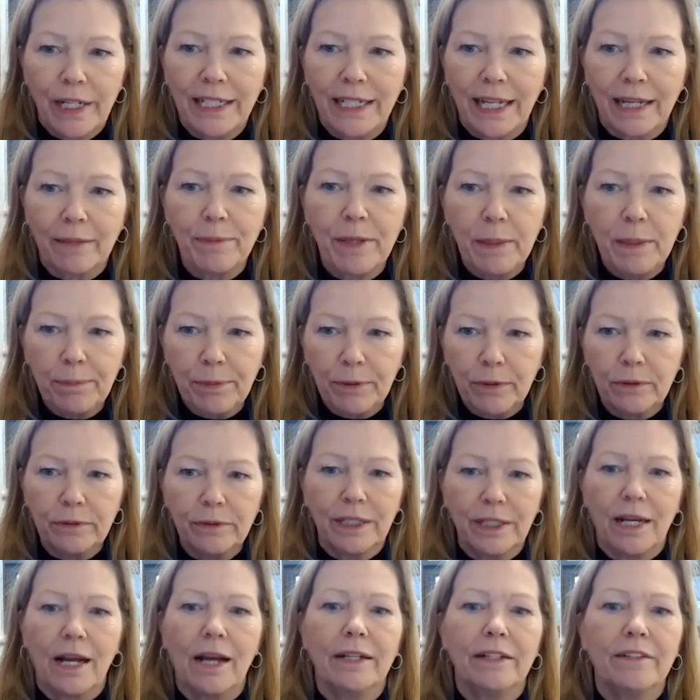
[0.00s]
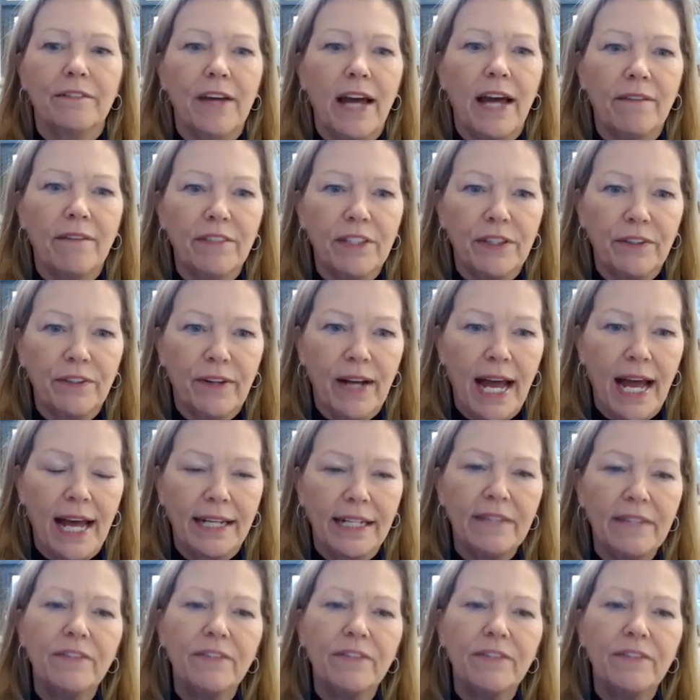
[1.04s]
Like, people kind of have in their head,